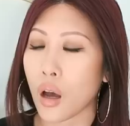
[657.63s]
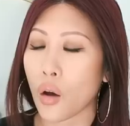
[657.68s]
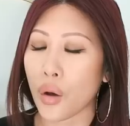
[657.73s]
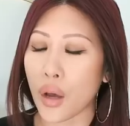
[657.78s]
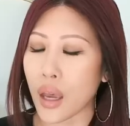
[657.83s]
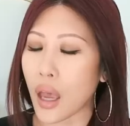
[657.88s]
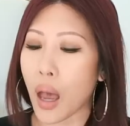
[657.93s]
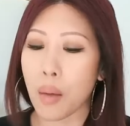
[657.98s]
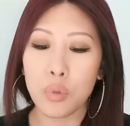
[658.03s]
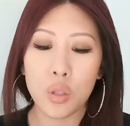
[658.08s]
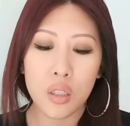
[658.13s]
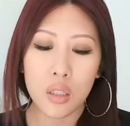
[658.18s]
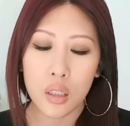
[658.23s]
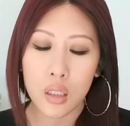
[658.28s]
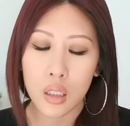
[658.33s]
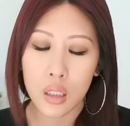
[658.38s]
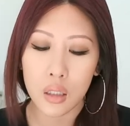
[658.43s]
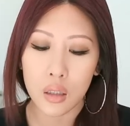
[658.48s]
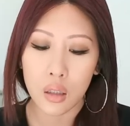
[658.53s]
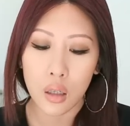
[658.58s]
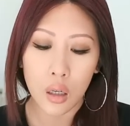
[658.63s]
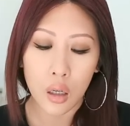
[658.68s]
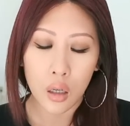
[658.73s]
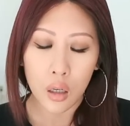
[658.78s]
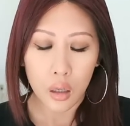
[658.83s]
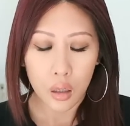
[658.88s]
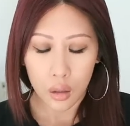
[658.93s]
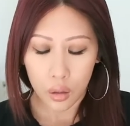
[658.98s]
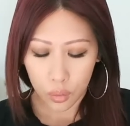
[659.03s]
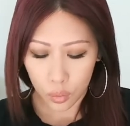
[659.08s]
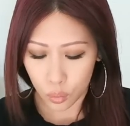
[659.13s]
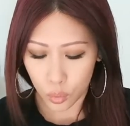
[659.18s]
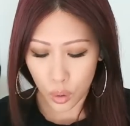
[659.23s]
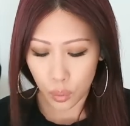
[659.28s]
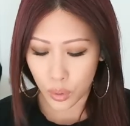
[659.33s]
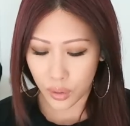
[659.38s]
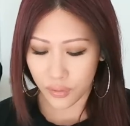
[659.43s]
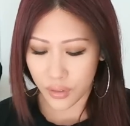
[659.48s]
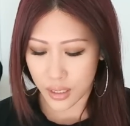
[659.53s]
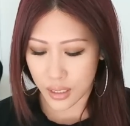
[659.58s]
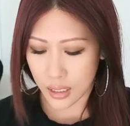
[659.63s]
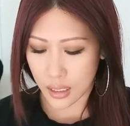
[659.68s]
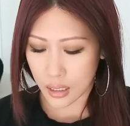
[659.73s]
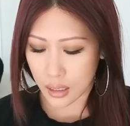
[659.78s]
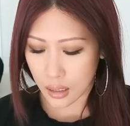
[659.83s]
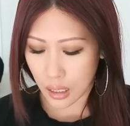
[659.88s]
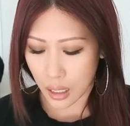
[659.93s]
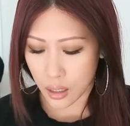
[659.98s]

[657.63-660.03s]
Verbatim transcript: Okay, I'm just gonna, we'll revisit it.